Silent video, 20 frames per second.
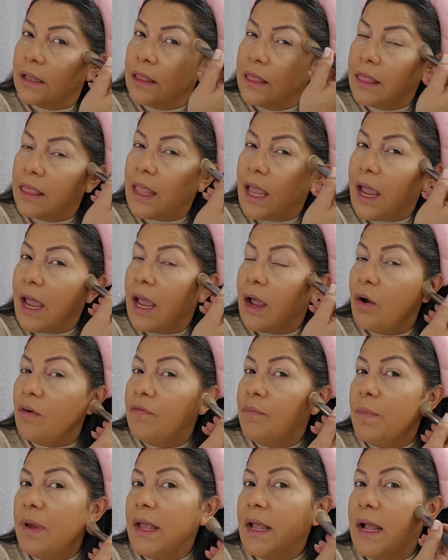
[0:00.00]
of
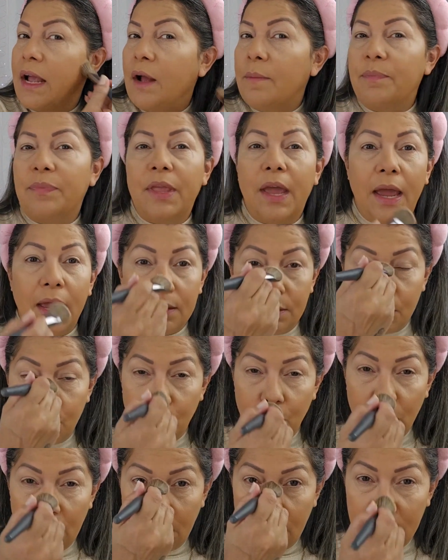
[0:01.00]
makeup that
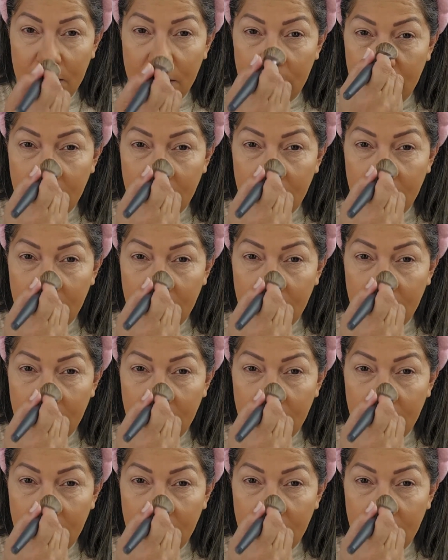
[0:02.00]
will